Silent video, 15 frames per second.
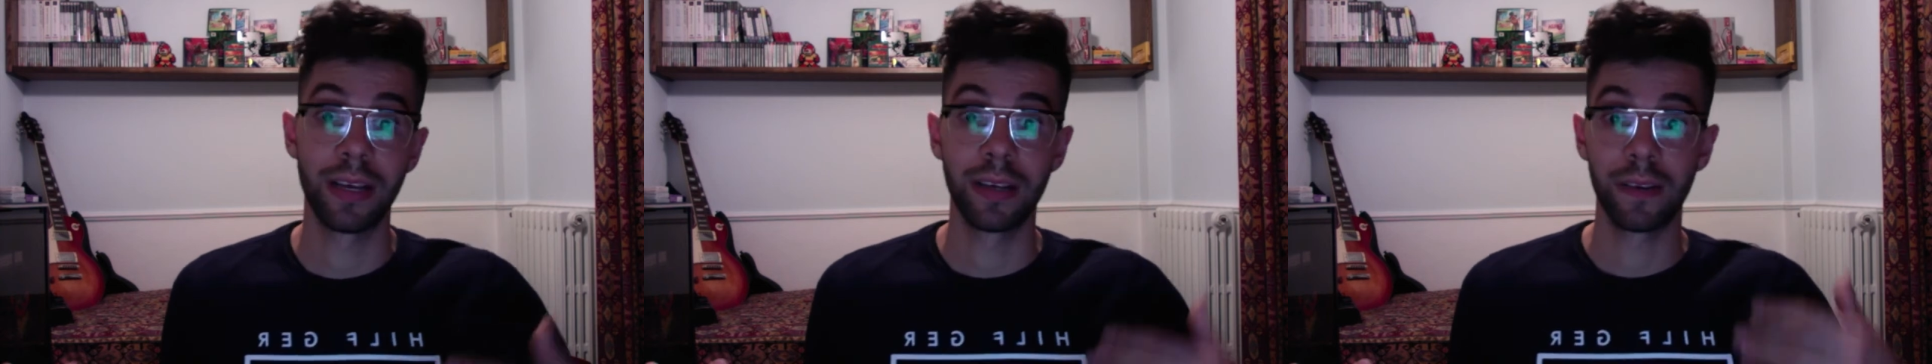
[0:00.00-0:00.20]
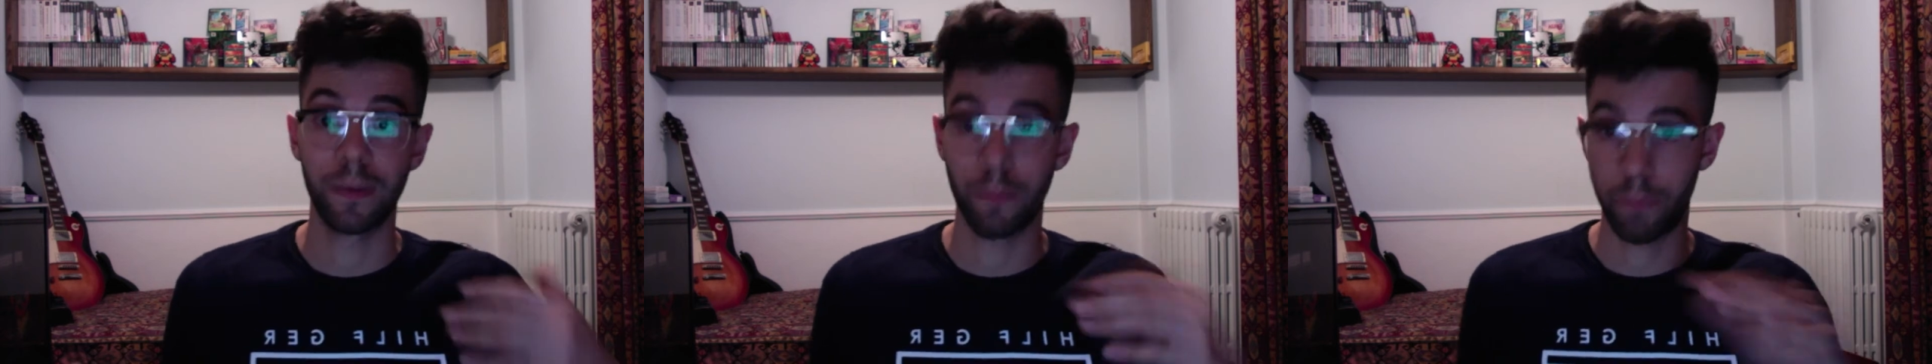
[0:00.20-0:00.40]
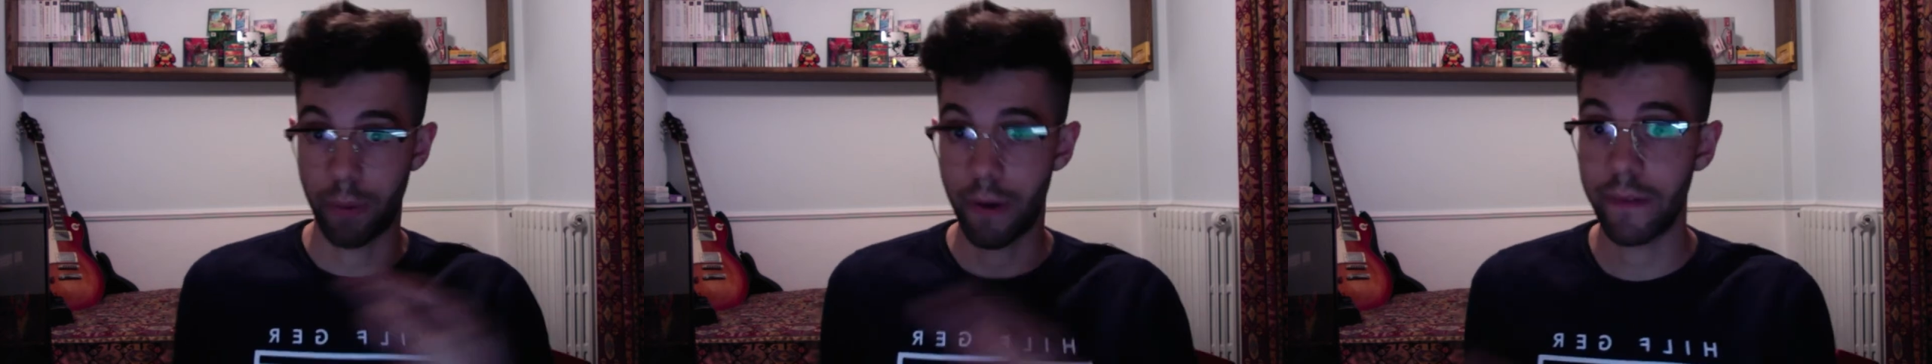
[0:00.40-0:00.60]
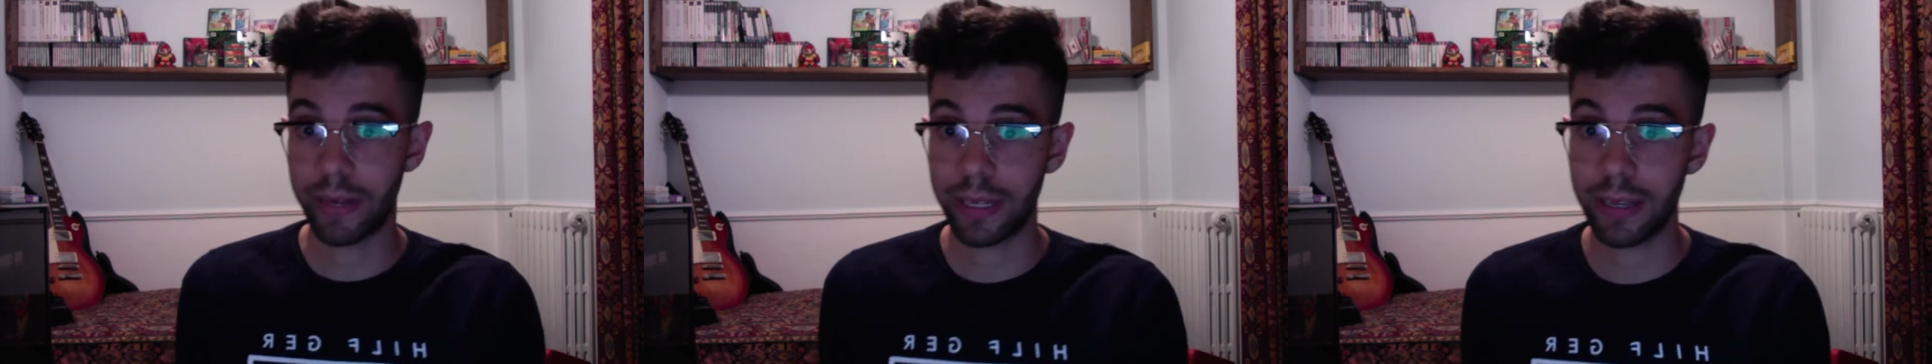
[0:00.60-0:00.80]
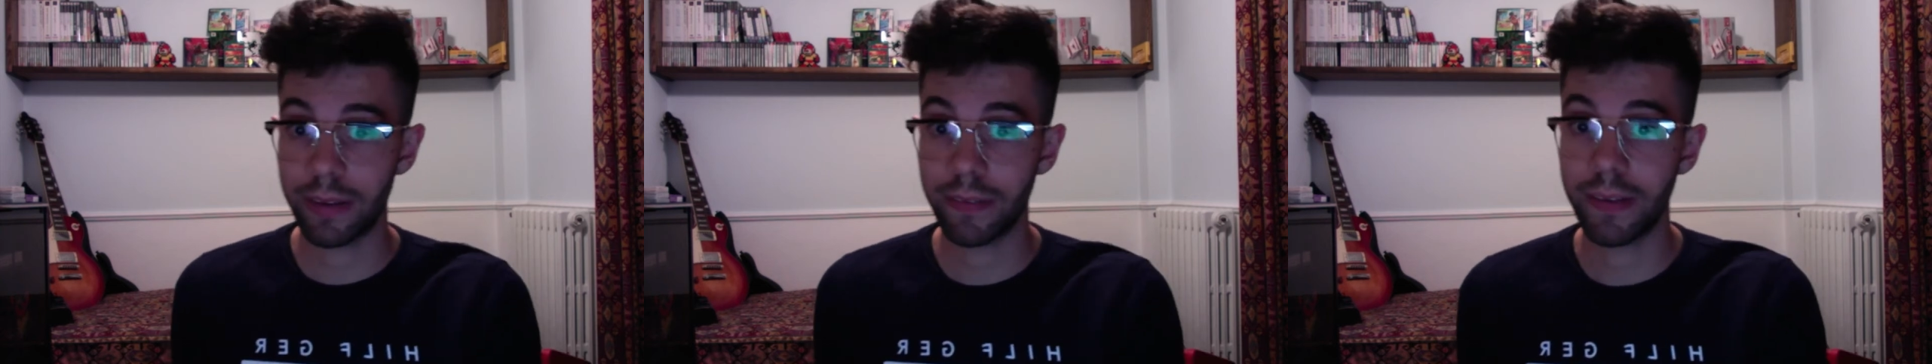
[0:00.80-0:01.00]

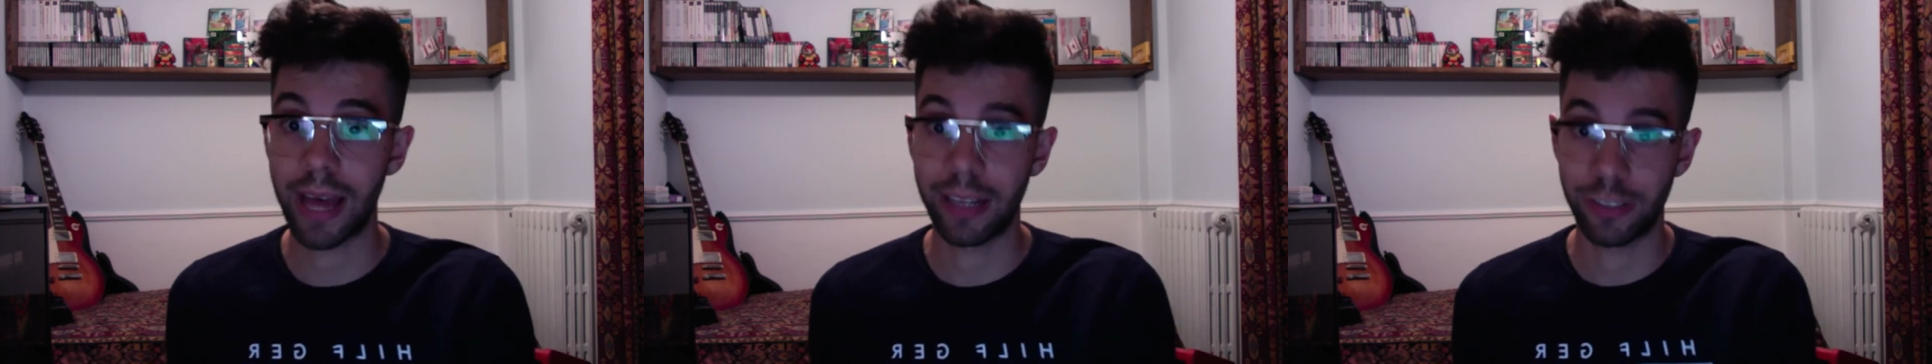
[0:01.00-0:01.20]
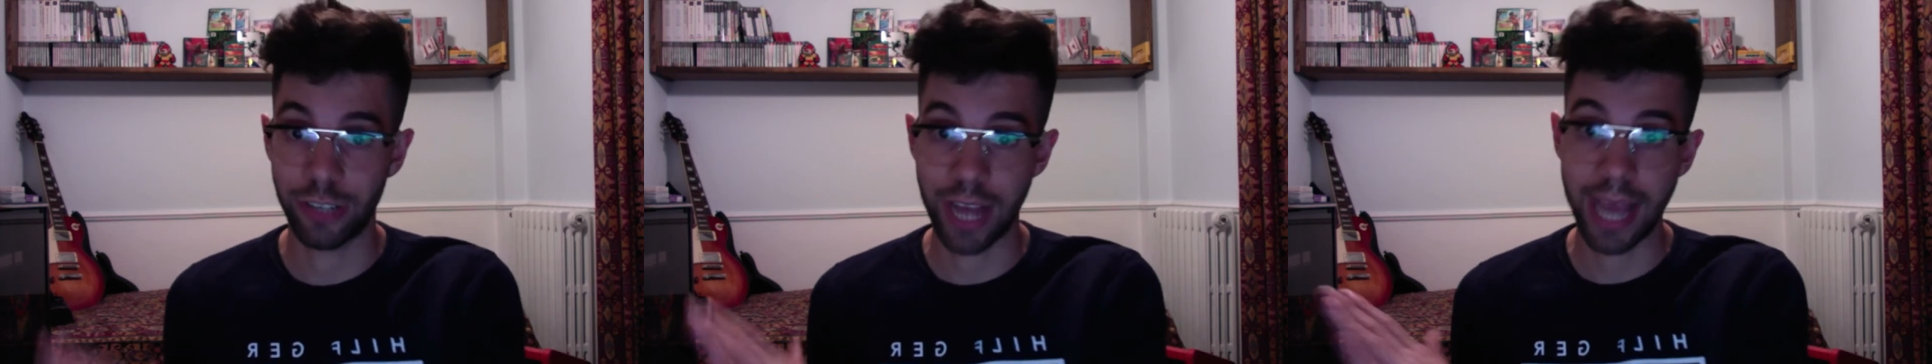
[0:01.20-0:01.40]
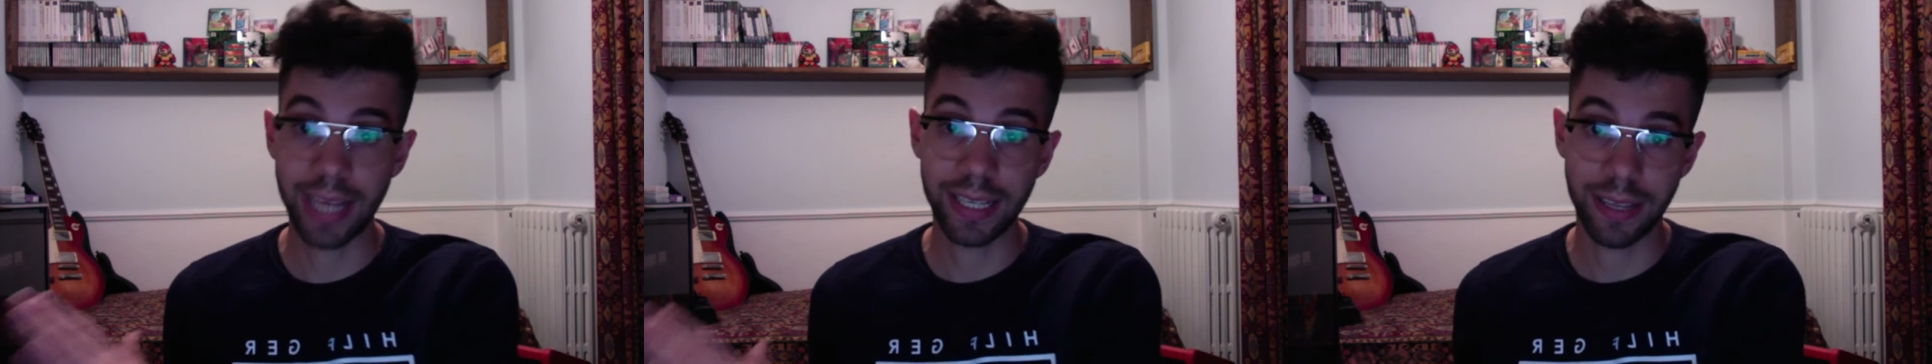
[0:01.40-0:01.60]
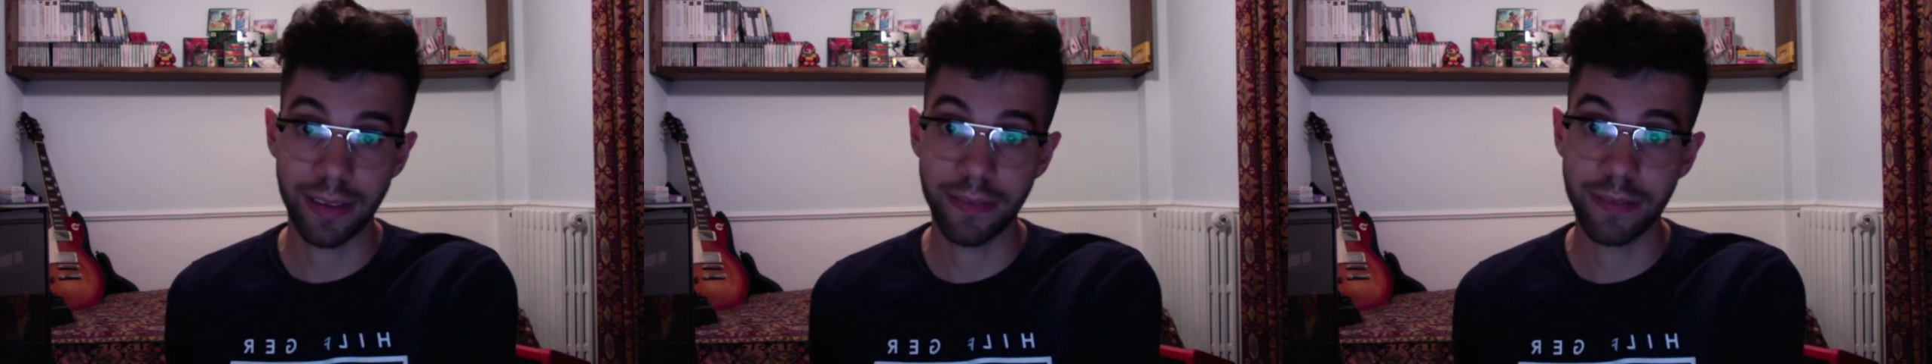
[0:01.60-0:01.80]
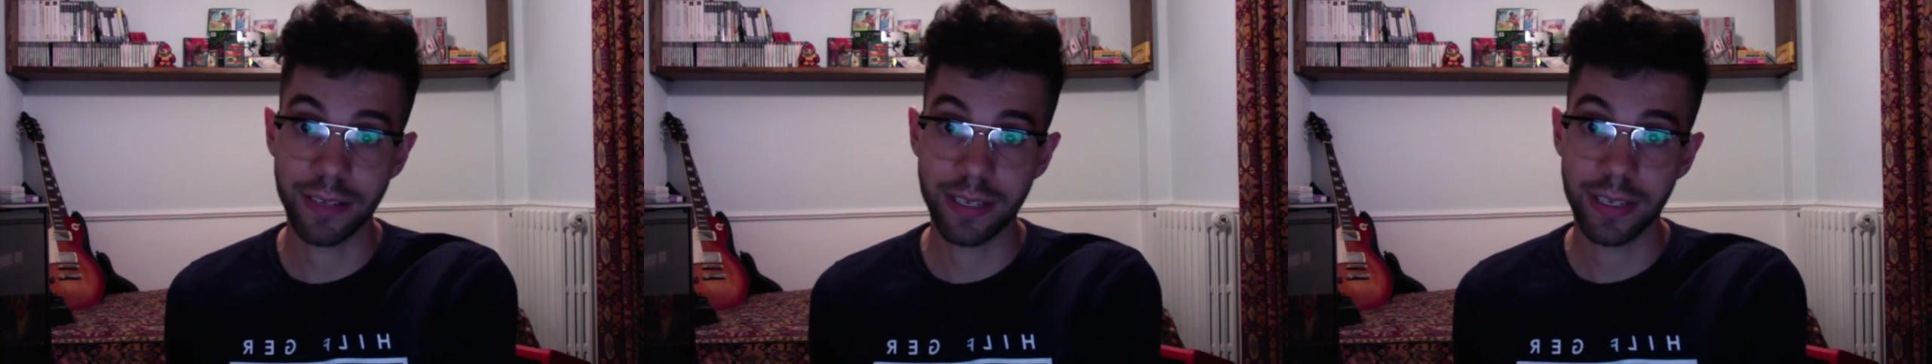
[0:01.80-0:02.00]
comparative
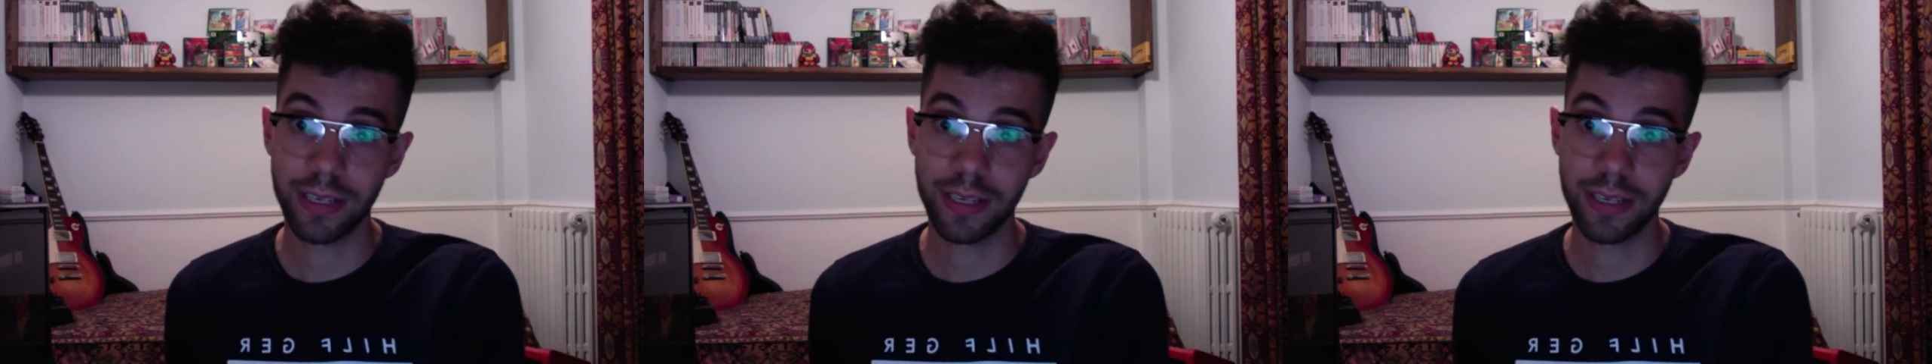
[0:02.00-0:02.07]
adjectives